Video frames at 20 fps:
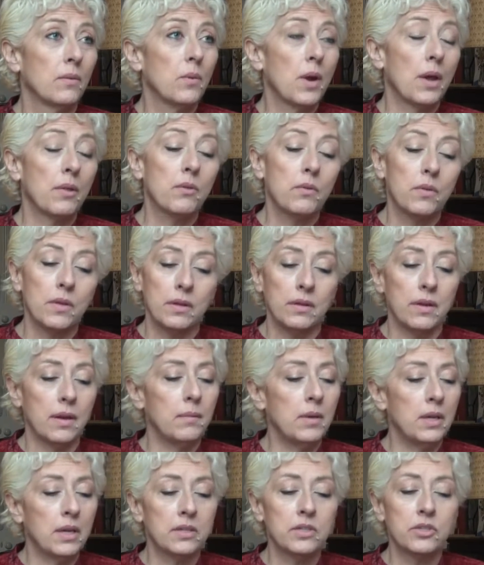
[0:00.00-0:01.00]
Rather than,
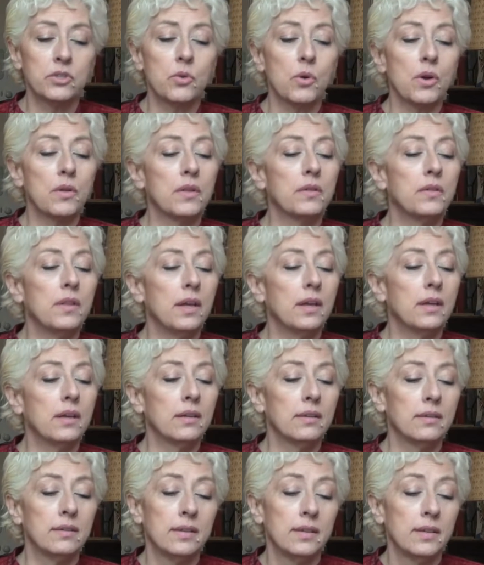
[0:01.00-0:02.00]
a story that they
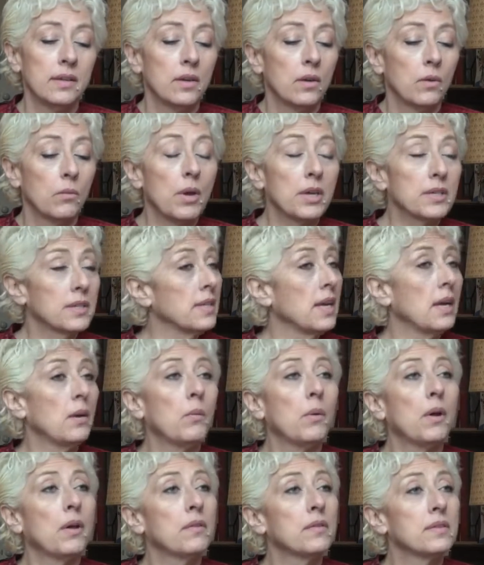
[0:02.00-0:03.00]
can
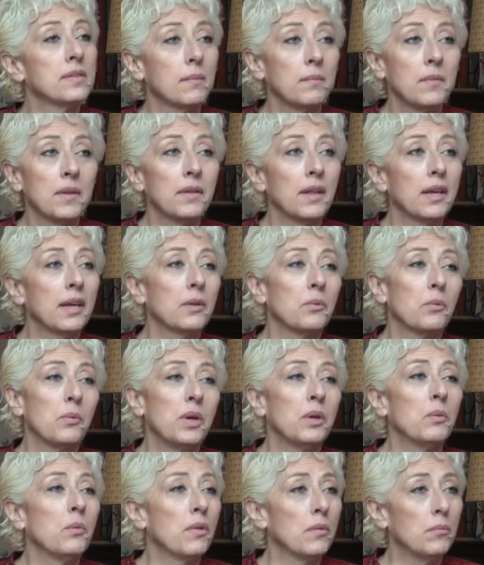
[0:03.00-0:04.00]
resonate with, something they can
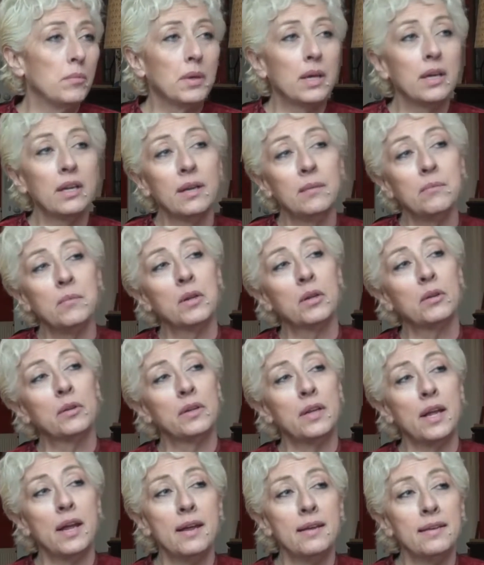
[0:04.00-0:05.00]
read with a beginning, middle,
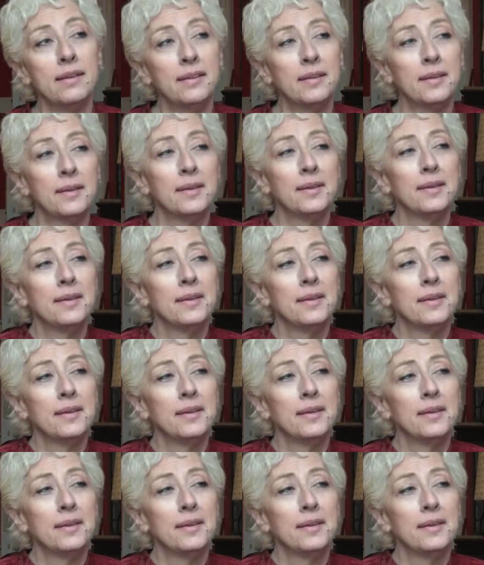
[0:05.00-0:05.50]
and end.